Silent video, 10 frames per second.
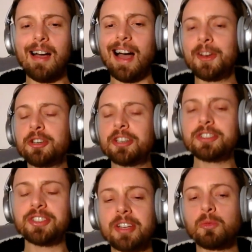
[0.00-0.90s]
I don't
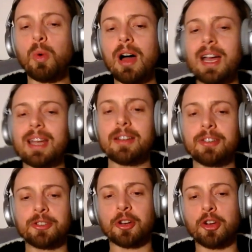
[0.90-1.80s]
understand why
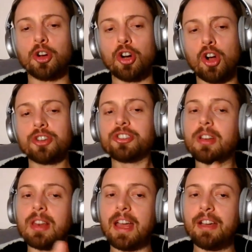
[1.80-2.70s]
the girl on the
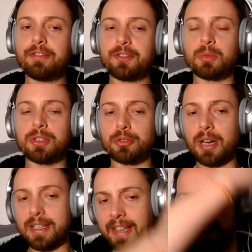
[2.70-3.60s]
left with the
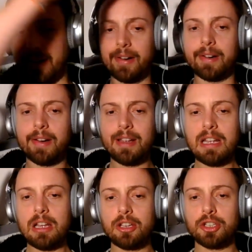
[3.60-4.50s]
red hair,
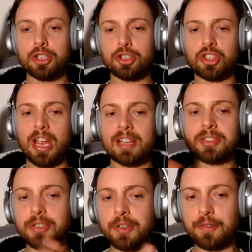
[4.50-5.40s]
she has
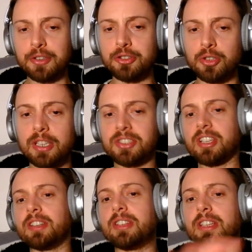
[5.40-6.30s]
a different dress
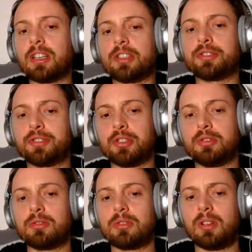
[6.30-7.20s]
than the other
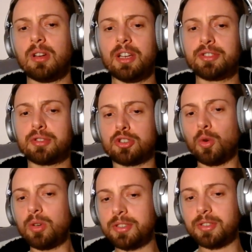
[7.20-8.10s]
two. It's
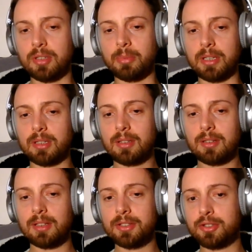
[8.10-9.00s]
so disturbing.
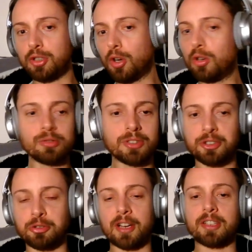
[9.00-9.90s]
It's so
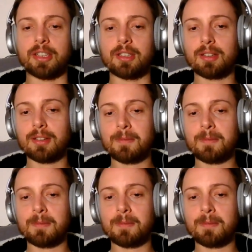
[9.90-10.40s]
distracting.